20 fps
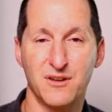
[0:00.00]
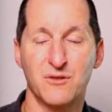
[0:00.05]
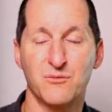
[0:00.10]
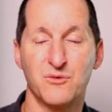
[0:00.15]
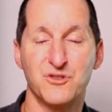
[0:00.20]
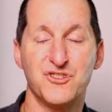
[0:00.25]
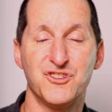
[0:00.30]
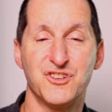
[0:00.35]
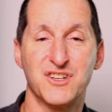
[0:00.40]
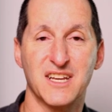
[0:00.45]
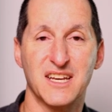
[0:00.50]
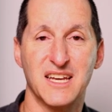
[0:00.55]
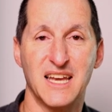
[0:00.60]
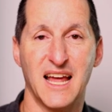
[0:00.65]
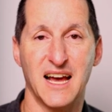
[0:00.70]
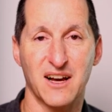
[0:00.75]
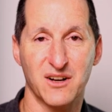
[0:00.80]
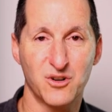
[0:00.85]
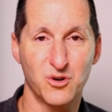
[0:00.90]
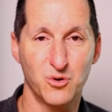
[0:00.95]
which you can
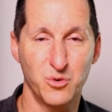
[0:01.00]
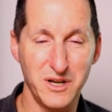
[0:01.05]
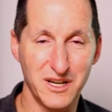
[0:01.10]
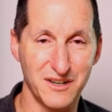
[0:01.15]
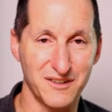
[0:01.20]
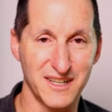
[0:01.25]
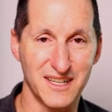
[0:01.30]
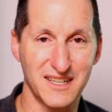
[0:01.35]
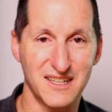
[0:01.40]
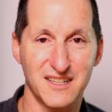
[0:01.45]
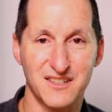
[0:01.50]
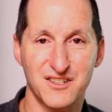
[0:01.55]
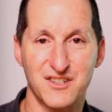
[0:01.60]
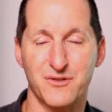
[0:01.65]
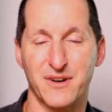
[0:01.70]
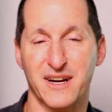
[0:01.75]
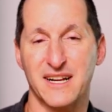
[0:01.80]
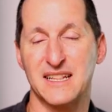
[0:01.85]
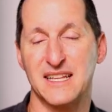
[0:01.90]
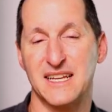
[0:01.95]
now query
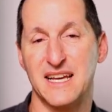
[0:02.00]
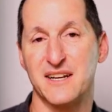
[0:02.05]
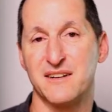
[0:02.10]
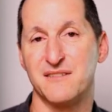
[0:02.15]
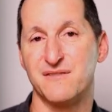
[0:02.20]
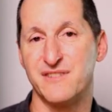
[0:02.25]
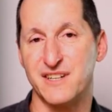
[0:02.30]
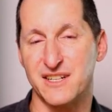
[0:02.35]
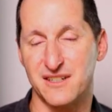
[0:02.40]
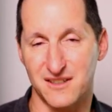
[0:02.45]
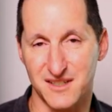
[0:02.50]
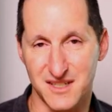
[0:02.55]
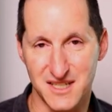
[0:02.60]
directly out of $SQL,